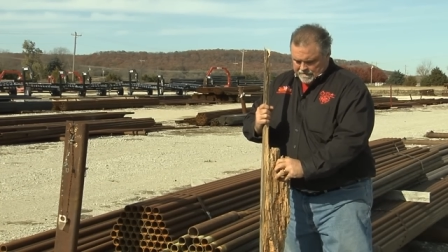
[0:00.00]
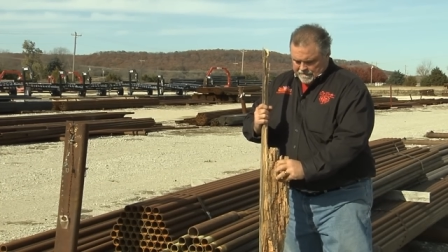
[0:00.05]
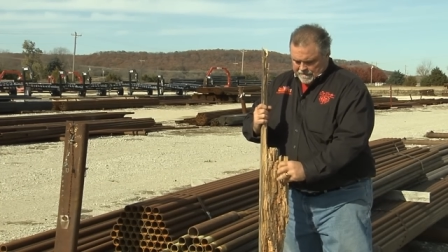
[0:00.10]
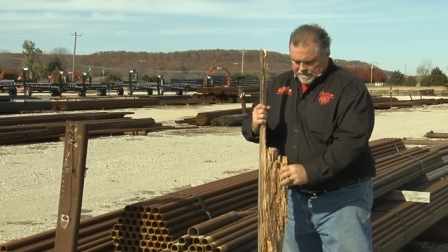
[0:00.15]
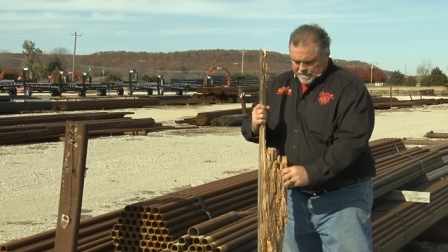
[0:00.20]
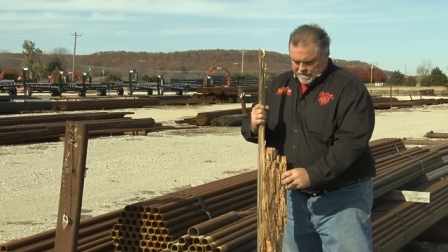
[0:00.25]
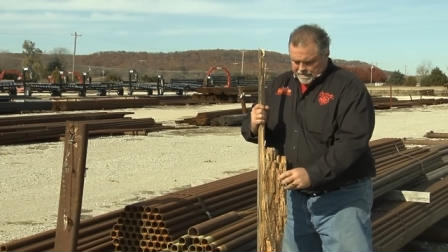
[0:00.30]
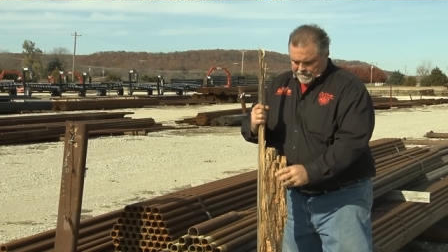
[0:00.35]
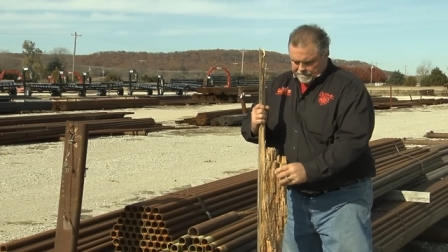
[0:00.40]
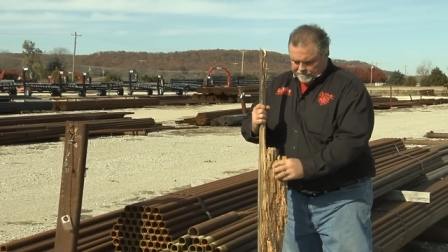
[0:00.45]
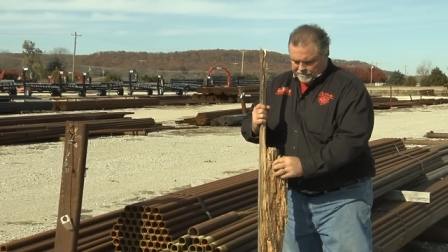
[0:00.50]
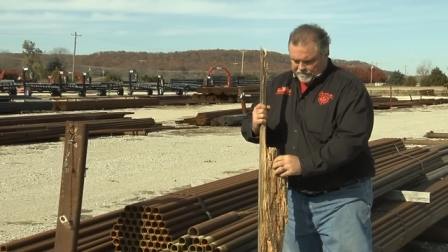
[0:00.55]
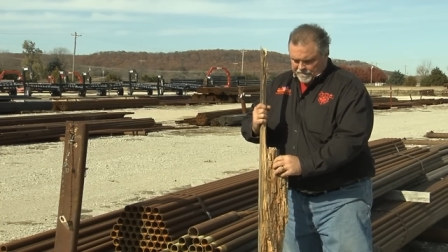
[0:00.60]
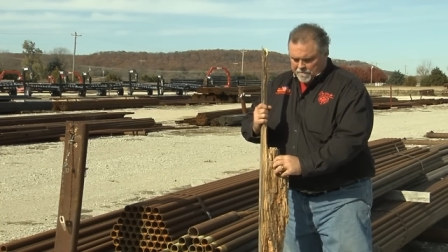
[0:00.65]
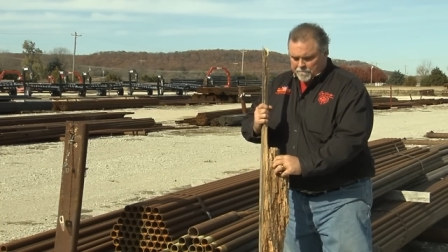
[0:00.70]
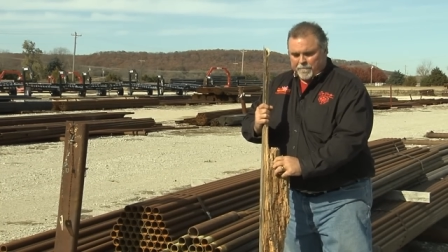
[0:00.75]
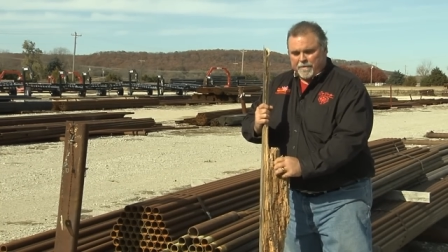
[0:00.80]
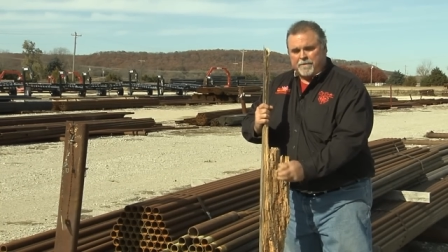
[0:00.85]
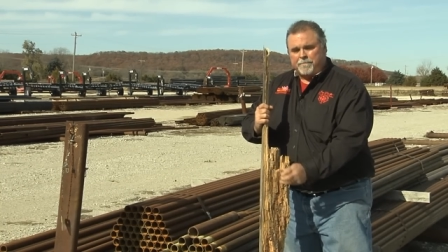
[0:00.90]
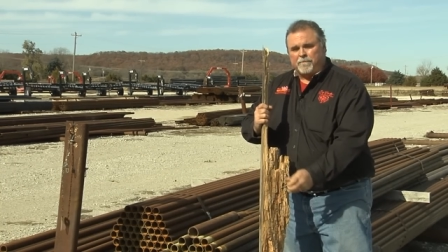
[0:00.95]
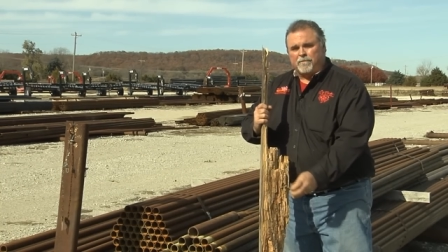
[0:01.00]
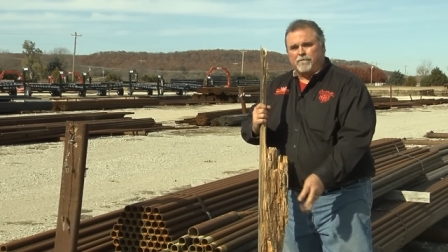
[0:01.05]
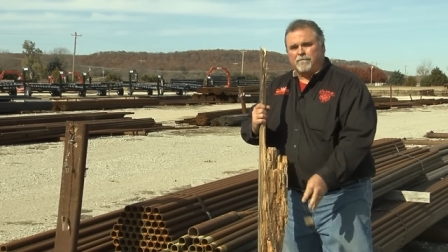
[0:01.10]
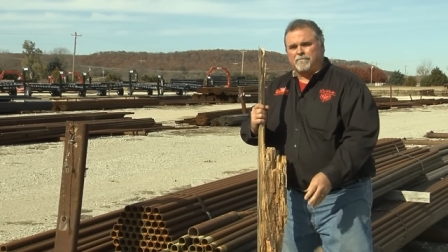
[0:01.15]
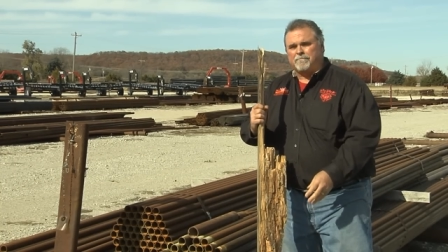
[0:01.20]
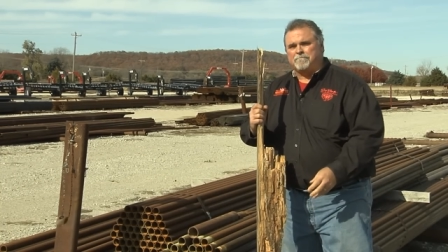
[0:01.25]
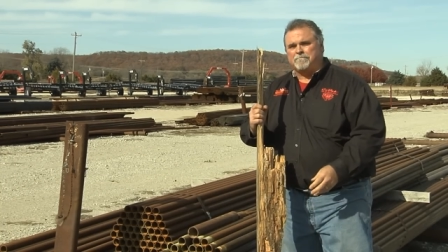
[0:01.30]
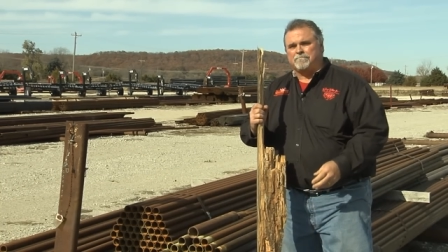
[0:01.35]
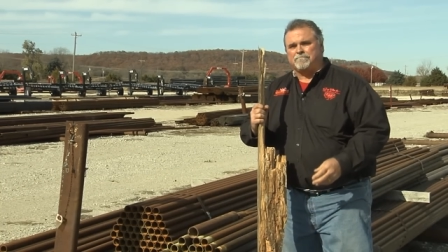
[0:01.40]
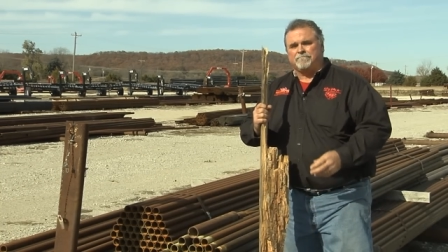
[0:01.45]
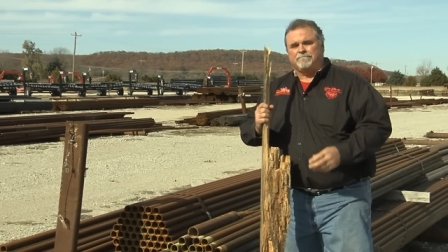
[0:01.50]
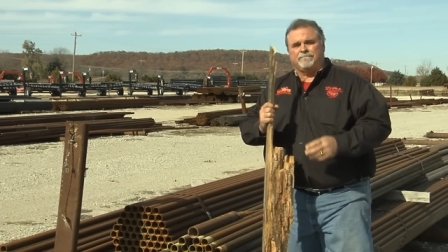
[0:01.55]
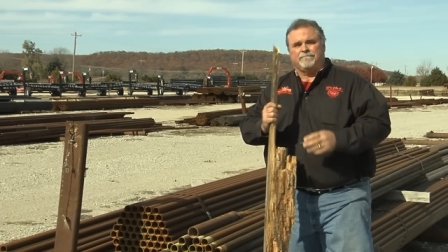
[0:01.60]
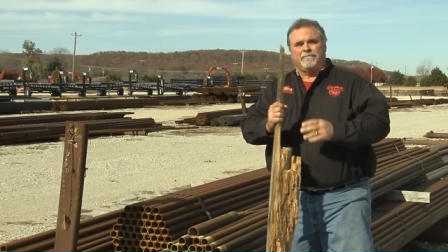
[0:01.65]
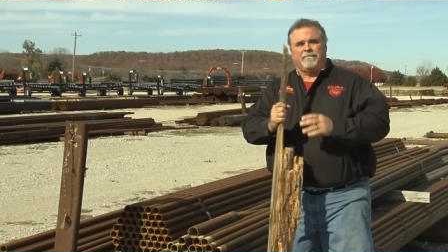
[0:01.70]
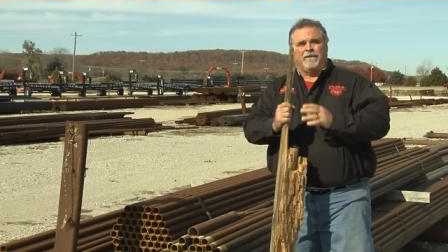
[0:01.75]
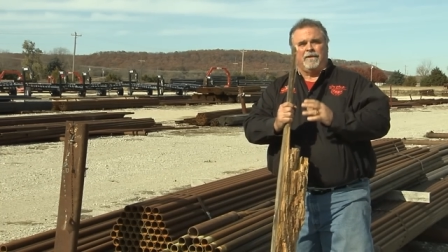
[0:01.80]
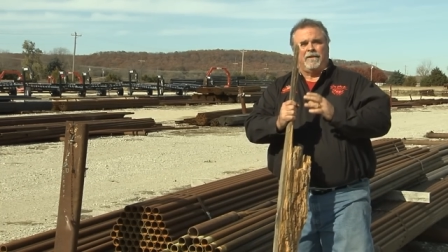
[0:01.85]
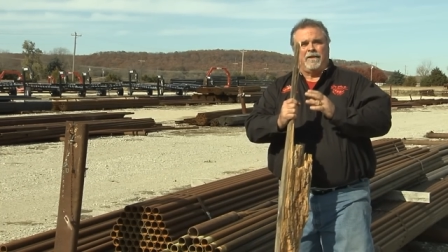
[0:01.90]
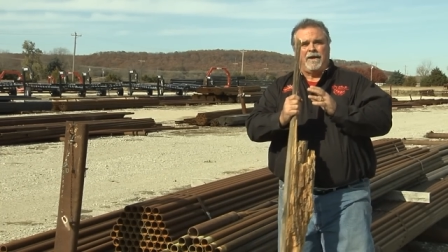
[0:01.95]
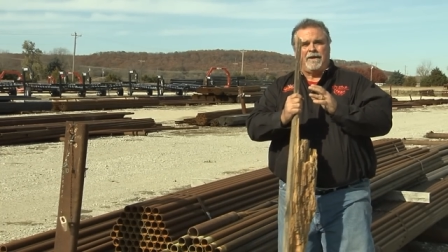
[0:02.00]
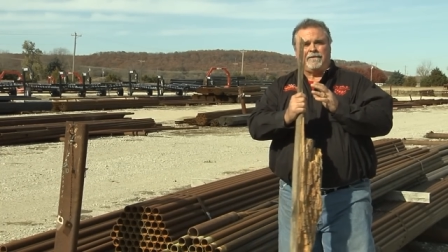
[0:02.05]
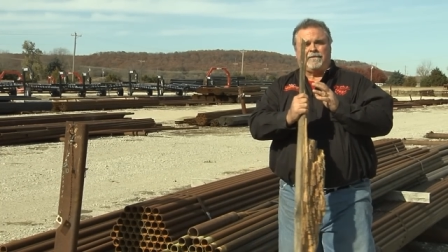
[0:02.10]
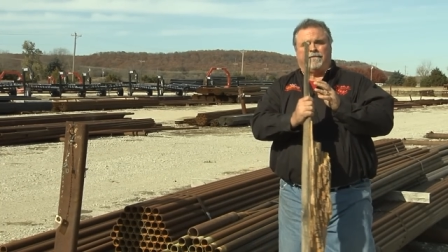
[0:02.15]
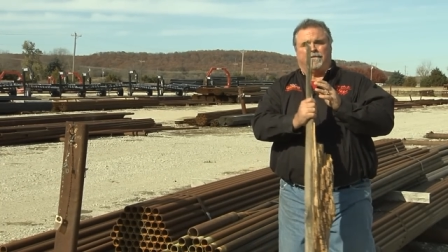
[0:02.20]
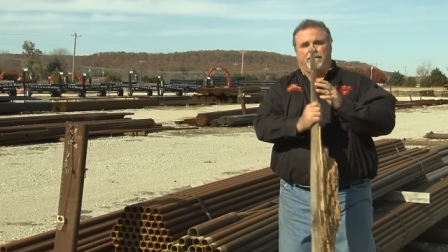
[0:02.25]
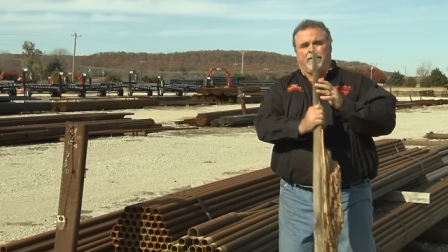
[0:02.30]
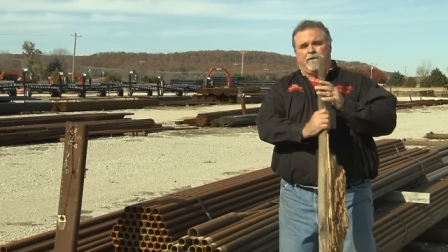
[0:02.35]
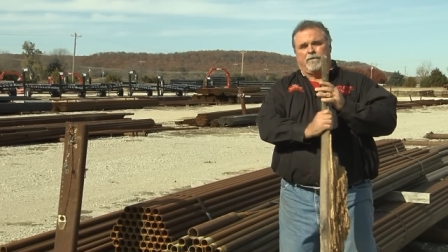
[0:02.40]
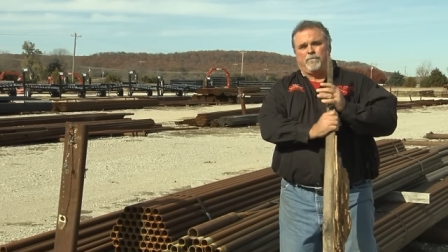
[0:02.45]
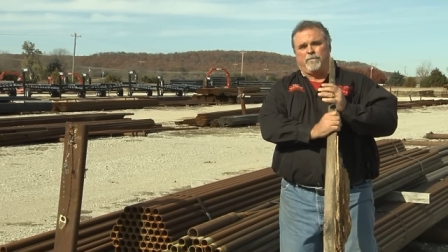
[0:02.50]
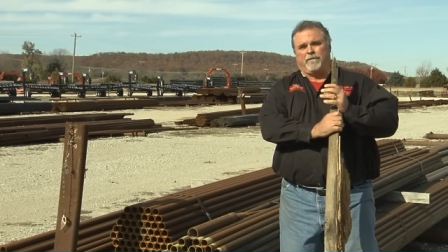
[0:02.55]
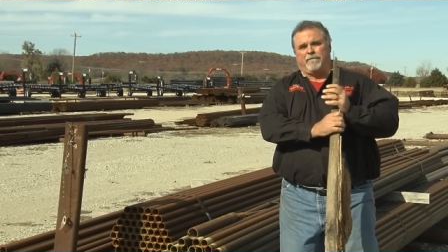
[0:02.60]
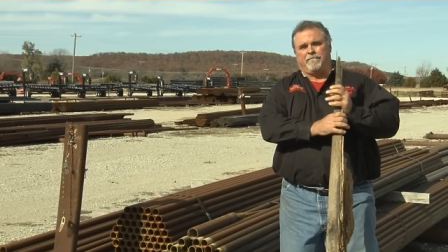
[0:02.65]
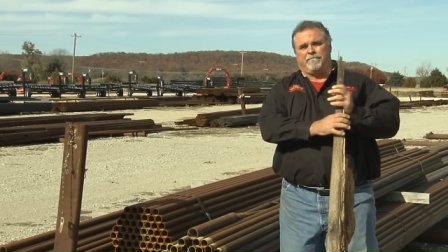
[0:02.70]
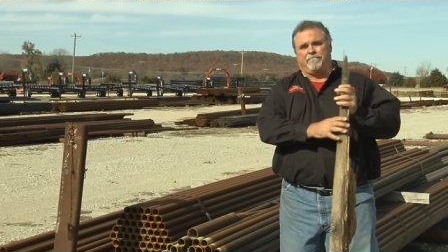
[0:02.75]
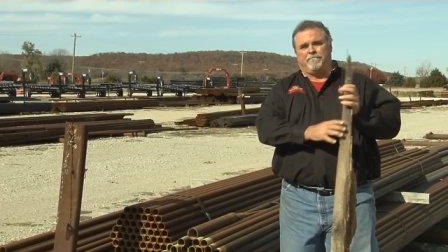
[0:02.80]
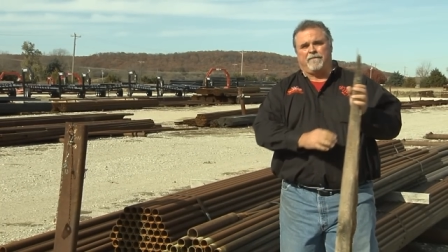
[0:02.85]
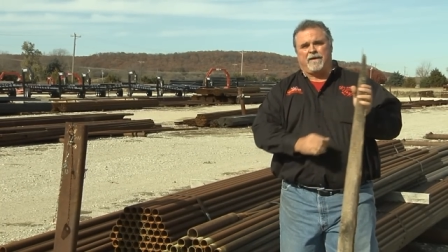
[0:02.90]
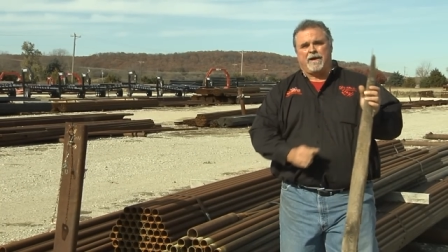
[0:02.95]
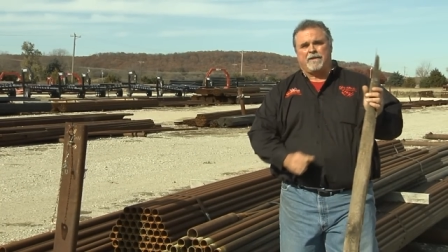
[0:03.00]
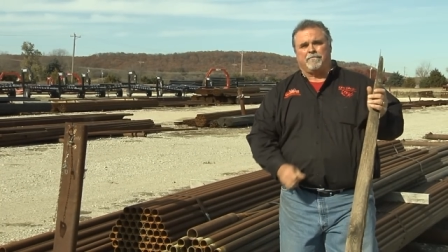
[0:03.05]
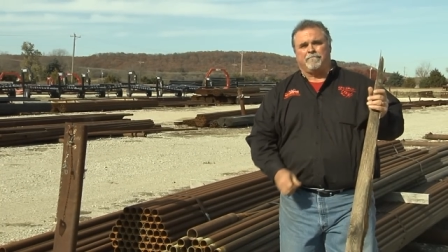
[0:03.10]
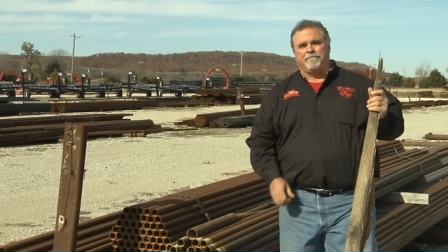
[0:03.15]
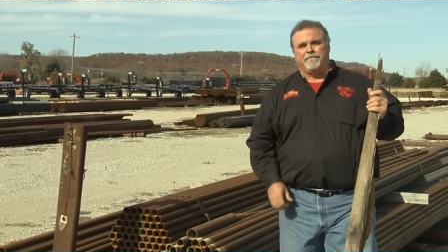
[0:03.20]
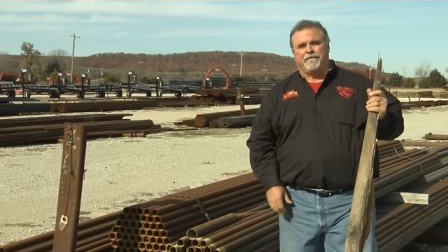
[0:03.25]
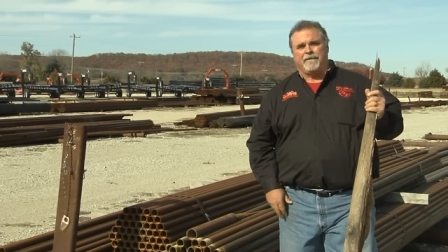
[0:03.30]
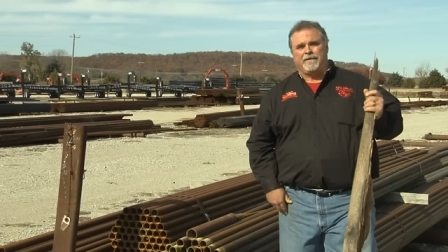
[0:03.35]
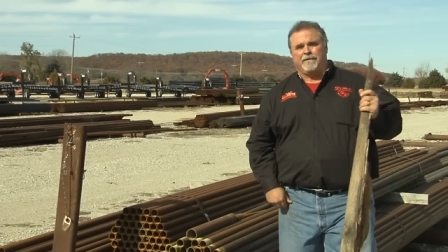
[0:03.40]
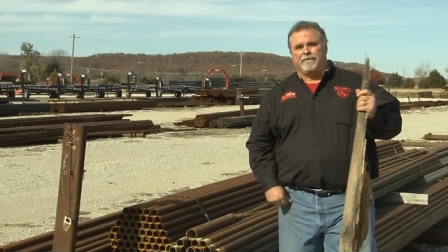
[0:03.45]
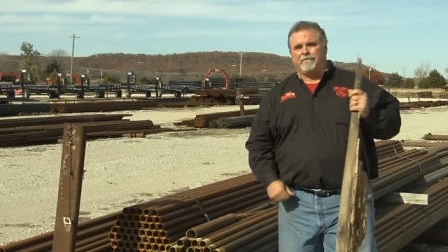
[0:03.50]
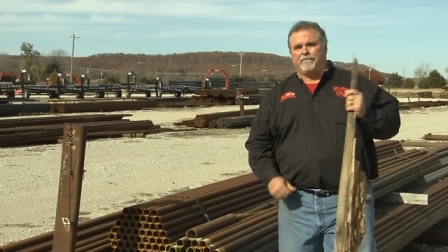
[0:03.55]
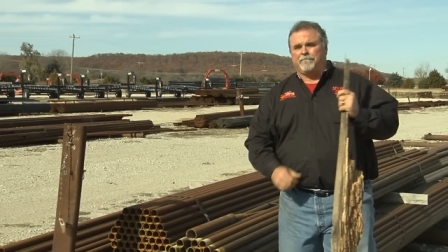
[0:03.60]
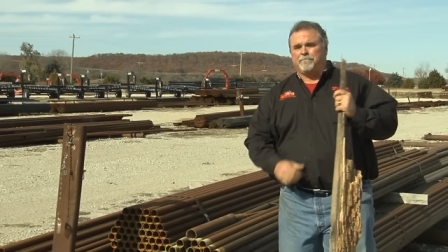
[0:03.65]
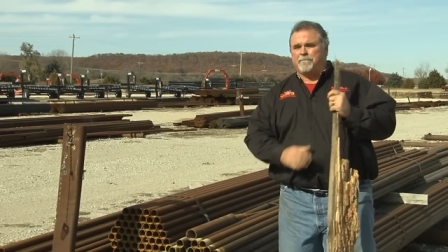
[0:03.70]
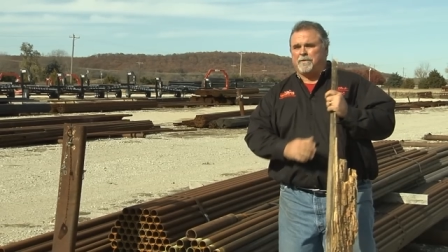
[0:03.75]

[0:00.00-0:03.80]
Uh, some people elect to go with vinyl fence,